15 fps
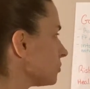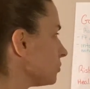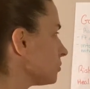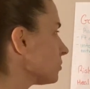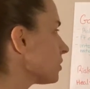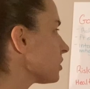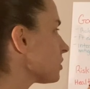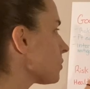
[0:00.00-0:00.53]
you'll
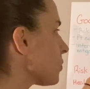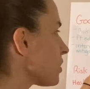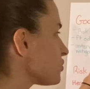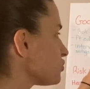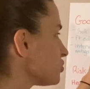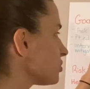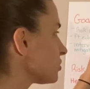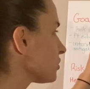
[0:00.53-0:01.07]
get a
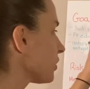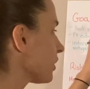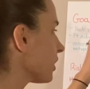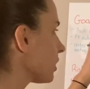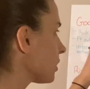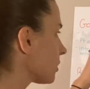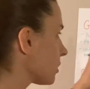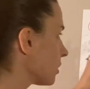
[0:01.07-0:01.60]
question like,
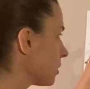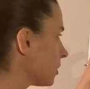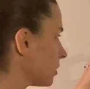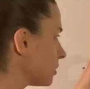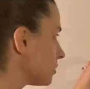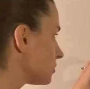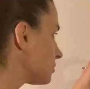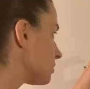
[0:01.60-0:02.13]

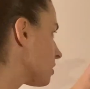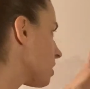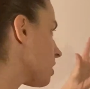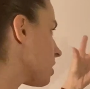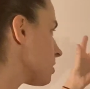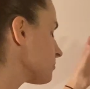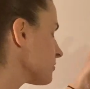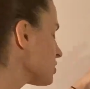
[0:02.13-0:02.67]

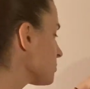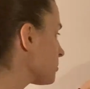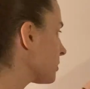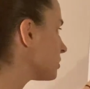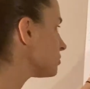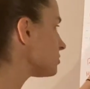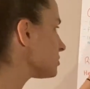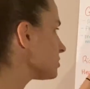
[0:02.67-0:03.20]
your
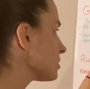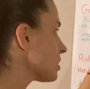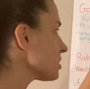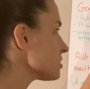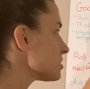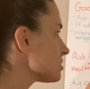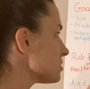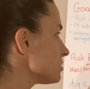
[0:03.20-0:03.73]
patient
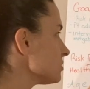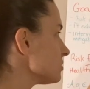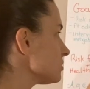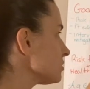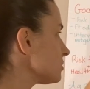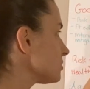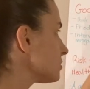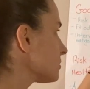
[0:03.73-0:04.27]

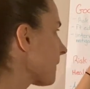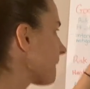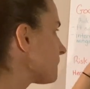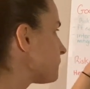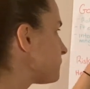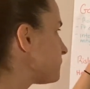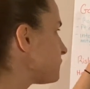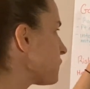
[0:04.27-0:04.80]
has
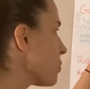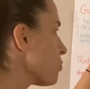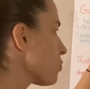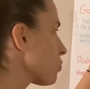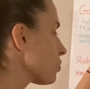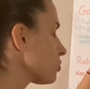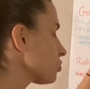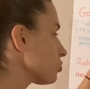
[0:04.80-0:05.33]

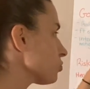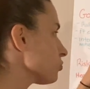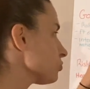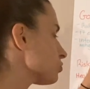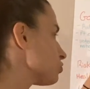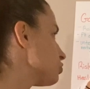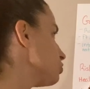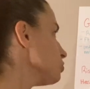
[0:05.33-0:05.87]

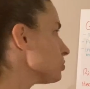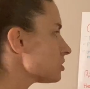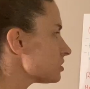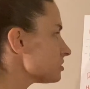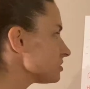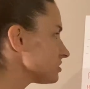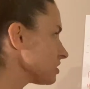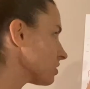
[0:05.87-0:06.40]
2
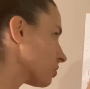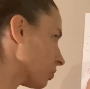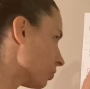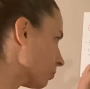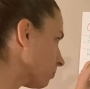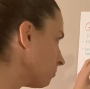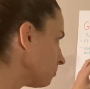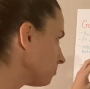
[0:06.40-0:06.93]
kids at
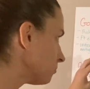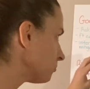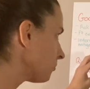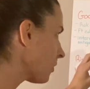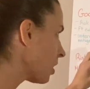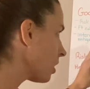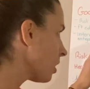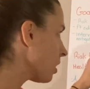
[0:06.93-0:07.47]
home.
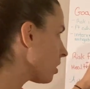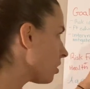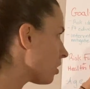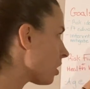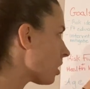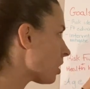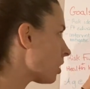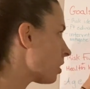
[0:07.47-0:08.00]

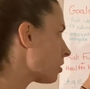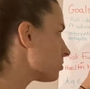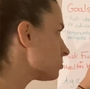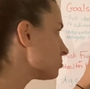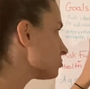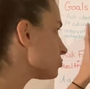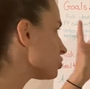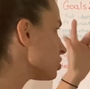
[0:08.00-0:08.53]

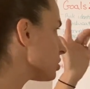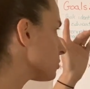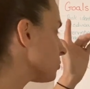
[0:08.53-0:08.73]
She had